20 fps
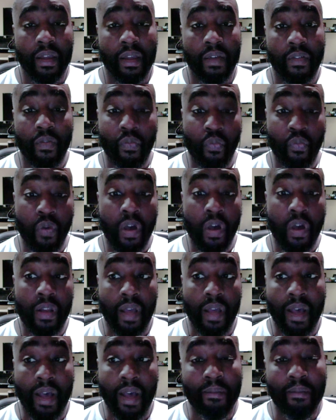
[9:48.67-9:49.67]
one,
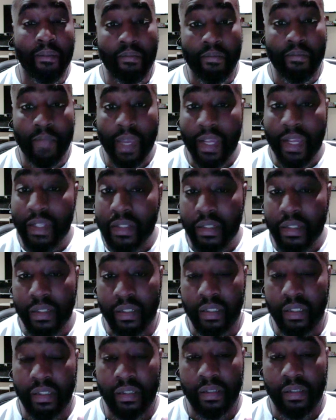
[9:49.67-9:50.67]
I'm
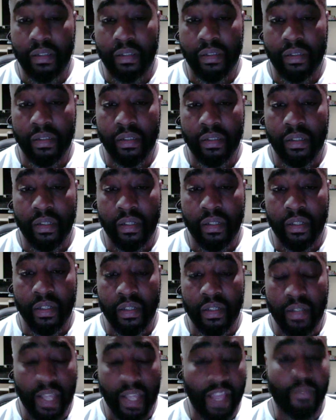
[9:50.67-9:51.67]
mentally
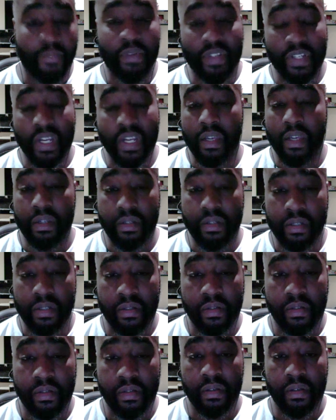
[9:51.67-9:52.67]
has been changed.
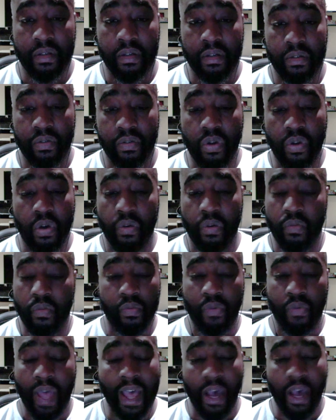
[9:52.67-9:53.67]
You know
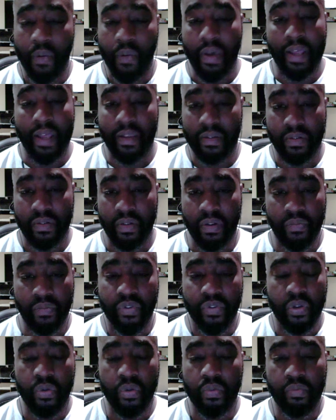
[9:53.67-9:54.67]
how I
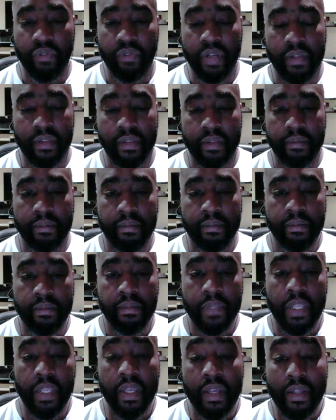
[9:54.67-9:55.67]
view breathing.
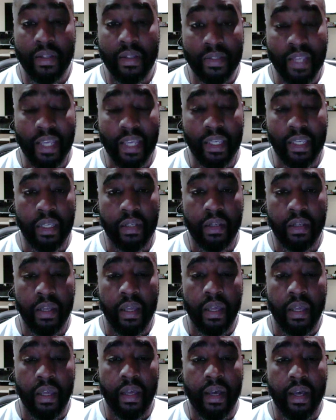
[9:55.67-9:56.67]
Second,
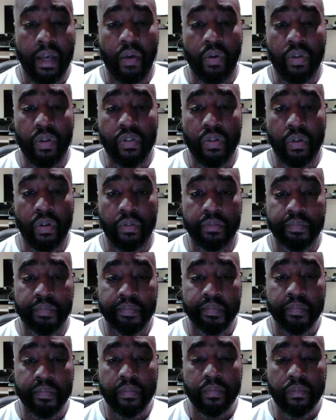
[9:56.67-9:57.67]
I also
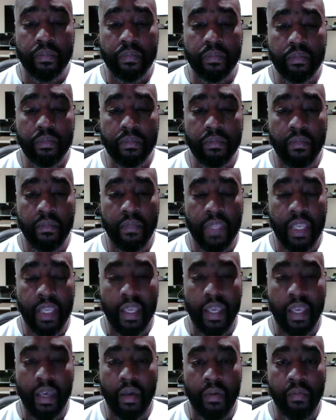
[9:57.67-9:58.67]

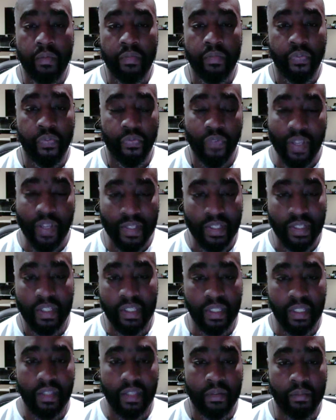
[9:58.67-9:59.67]
and
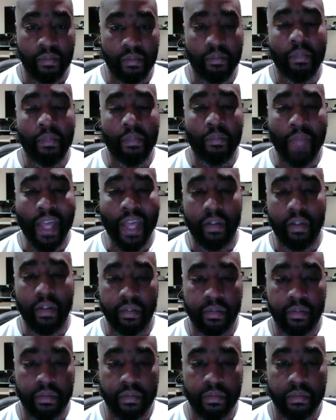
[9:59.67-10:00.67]
physically better.
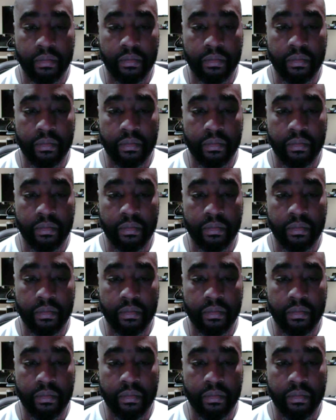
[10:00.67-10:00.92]
You